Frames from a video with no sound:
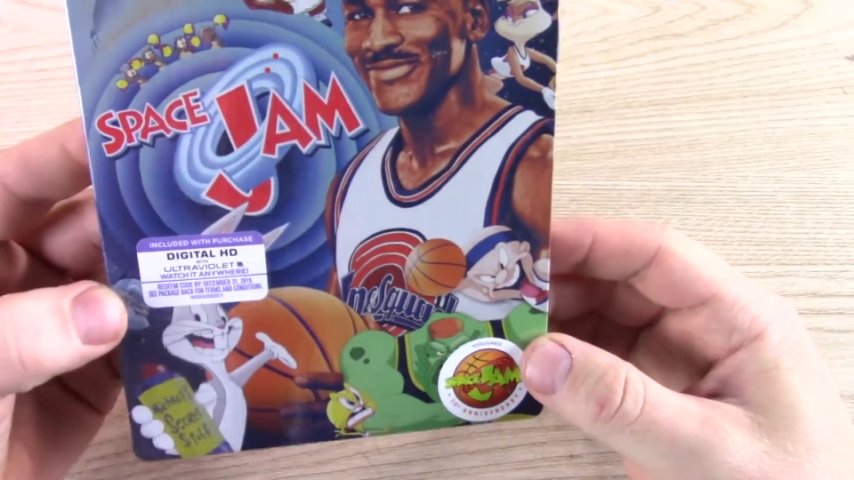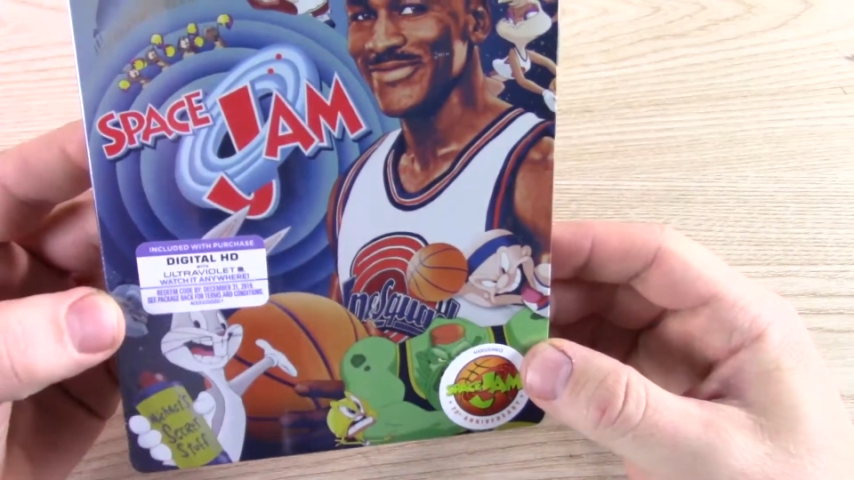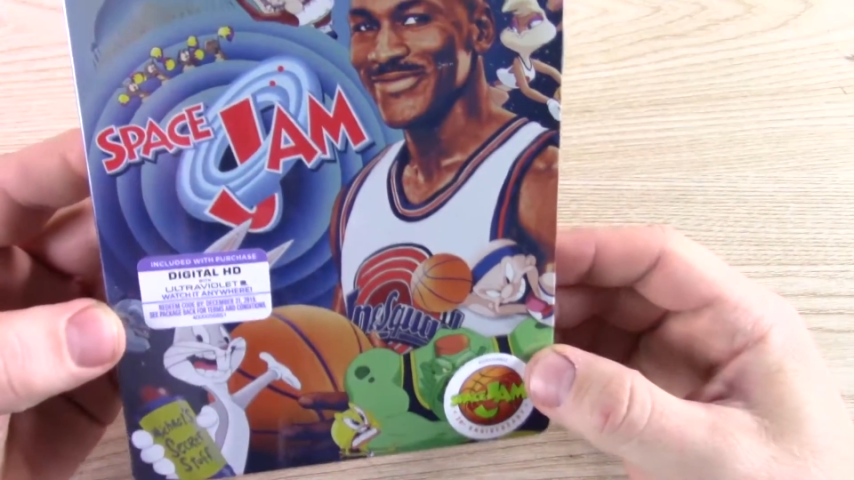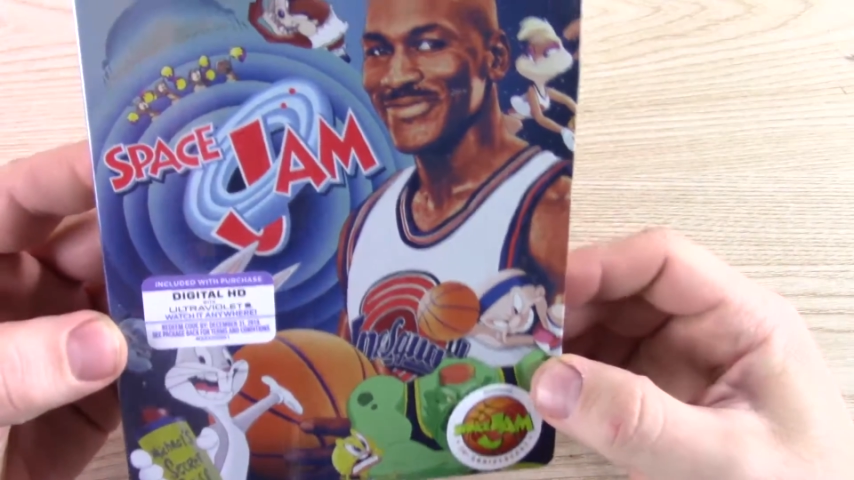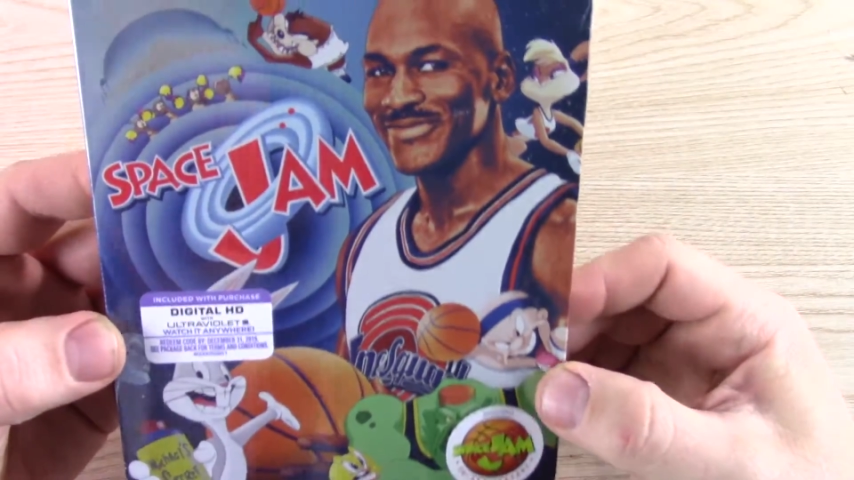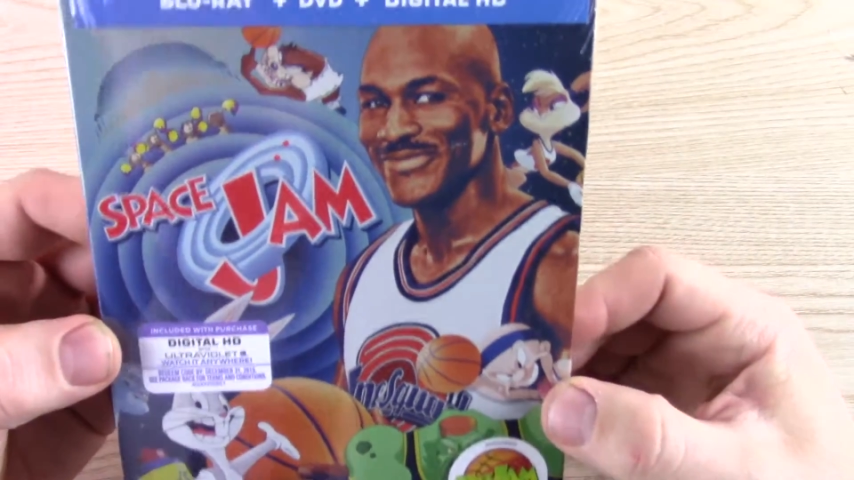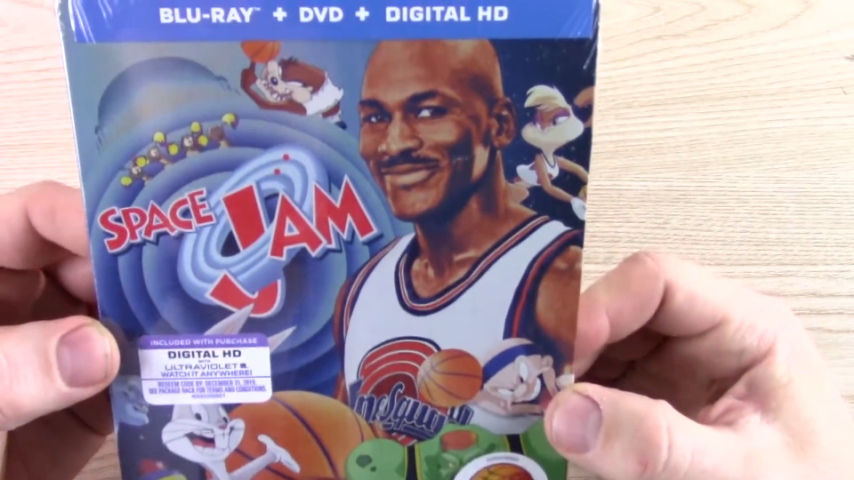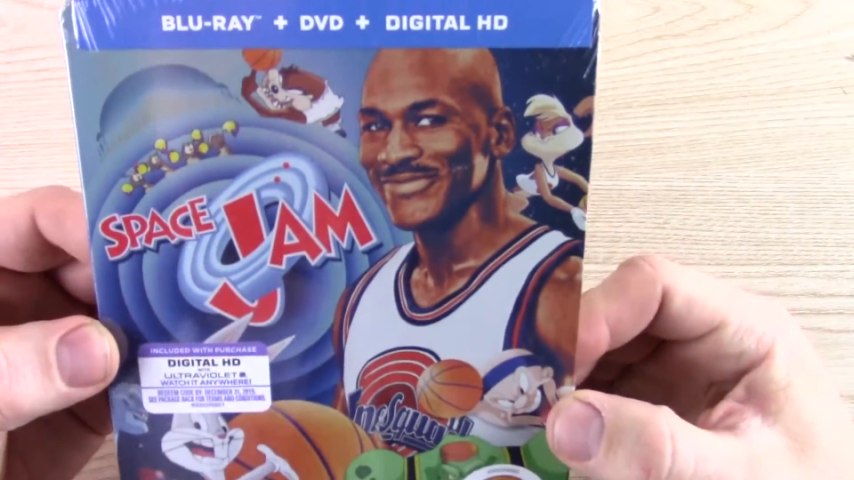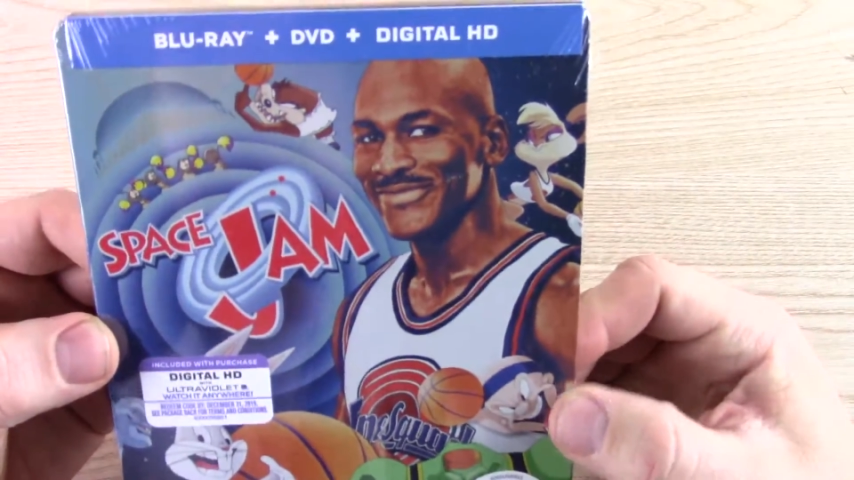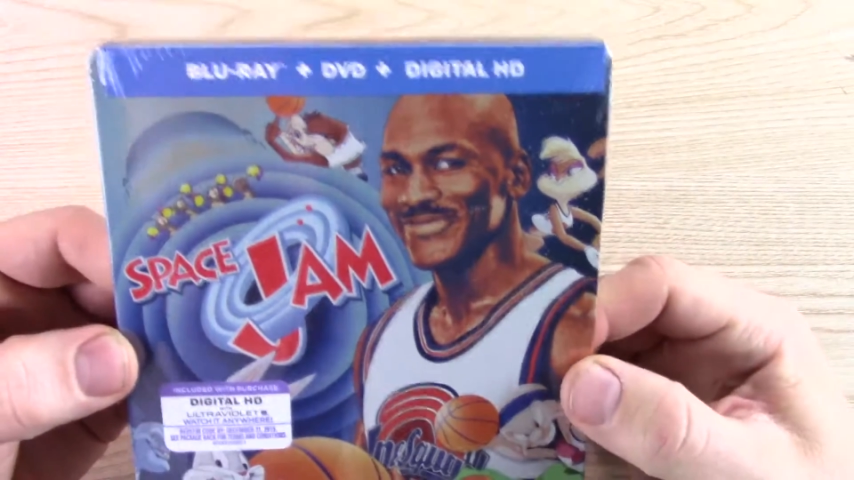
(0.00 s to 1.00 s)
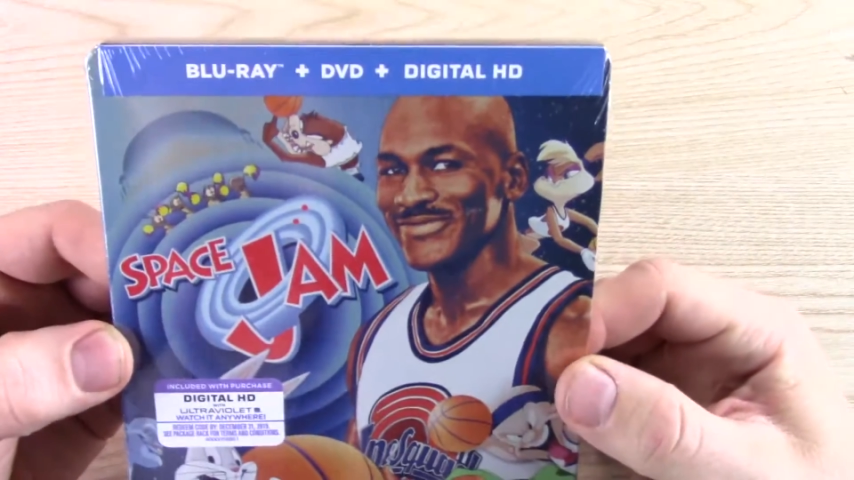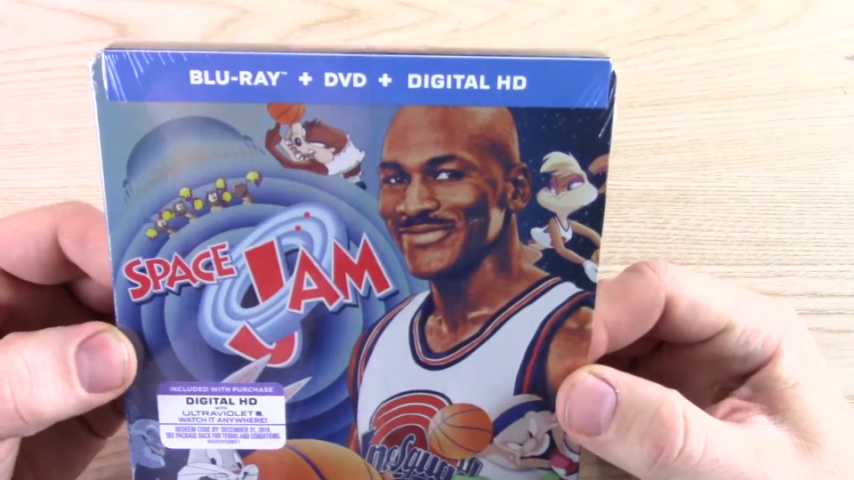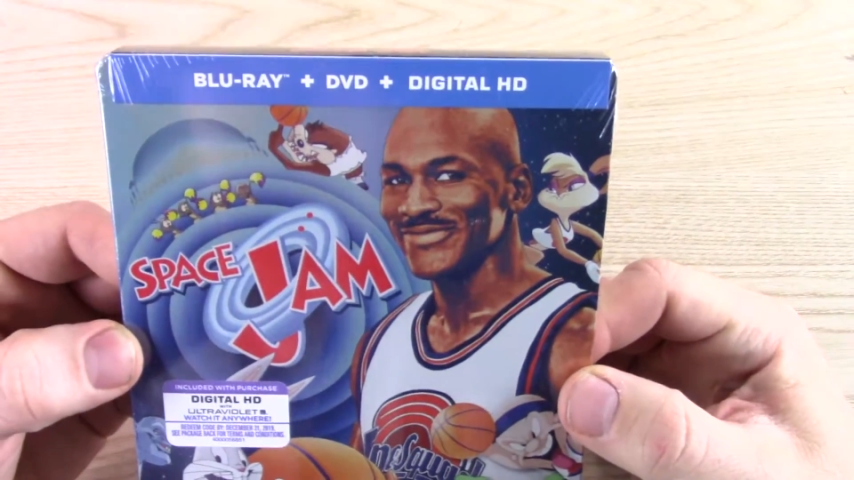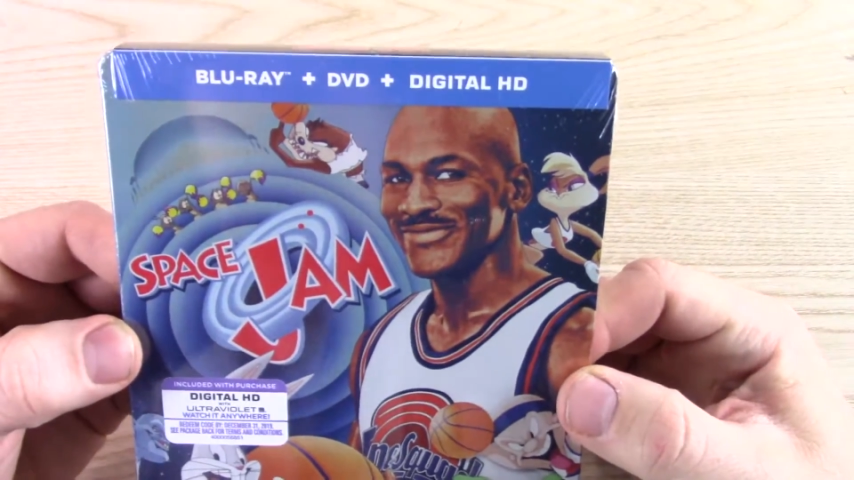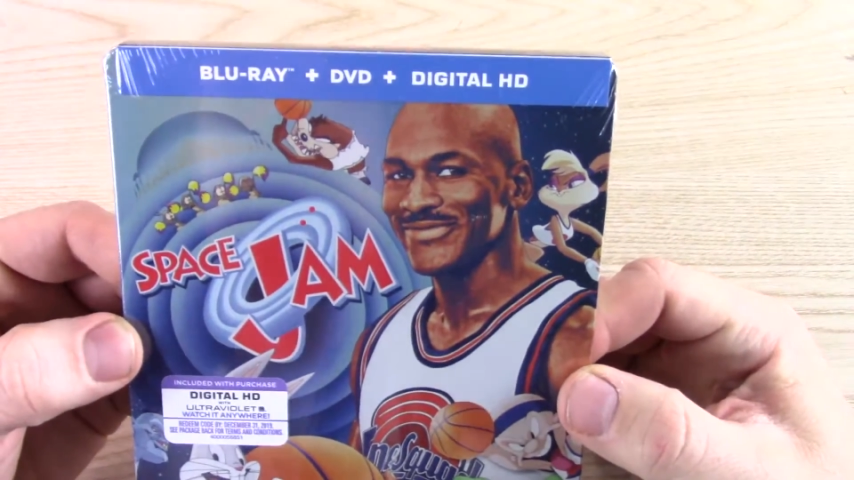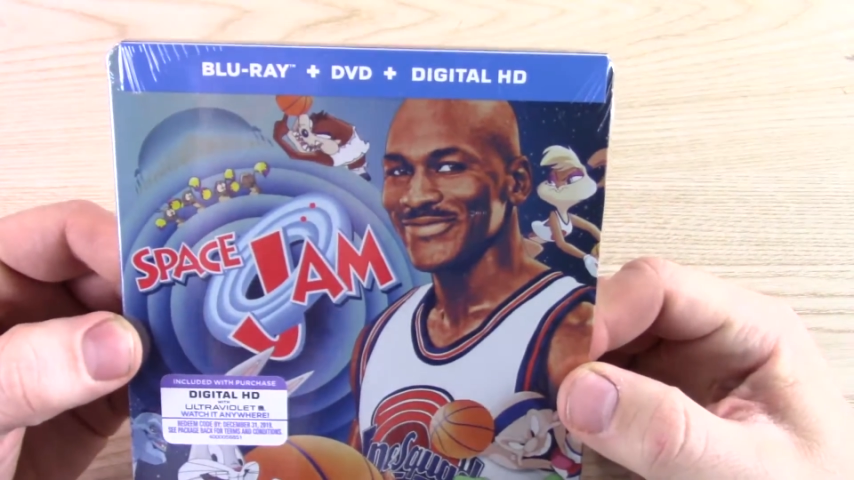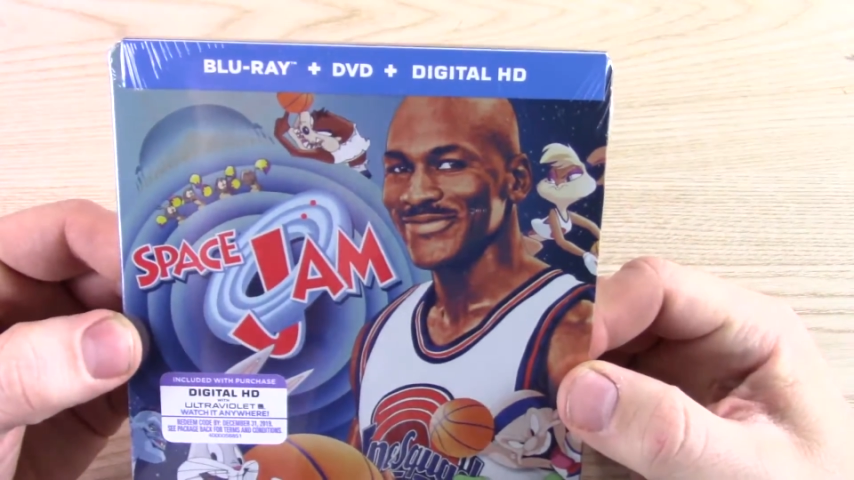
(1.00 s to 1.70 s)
Amazon sent them out early